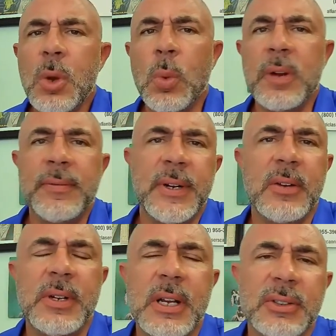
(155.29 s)
What
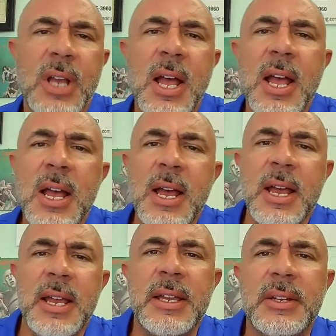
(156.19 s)
FARO does
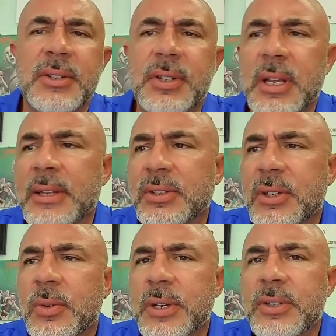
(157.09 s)
is it's
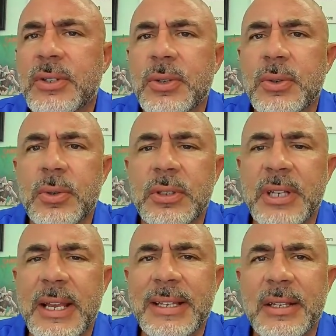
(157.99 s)
going to
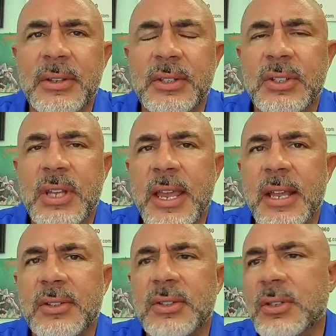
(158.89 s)
take the
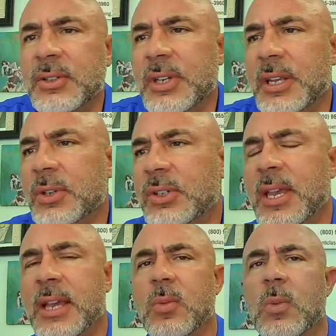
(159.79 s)
scans, say
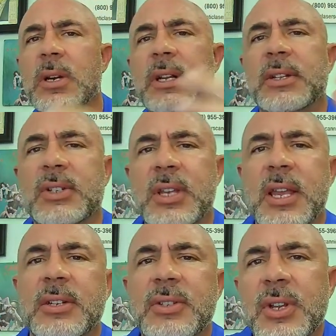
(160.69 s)
scan 1 and
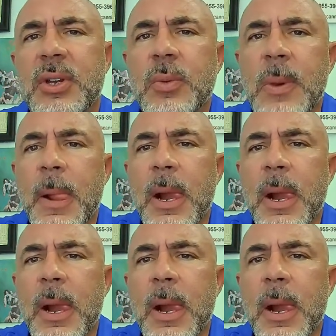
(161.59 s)
scan 2,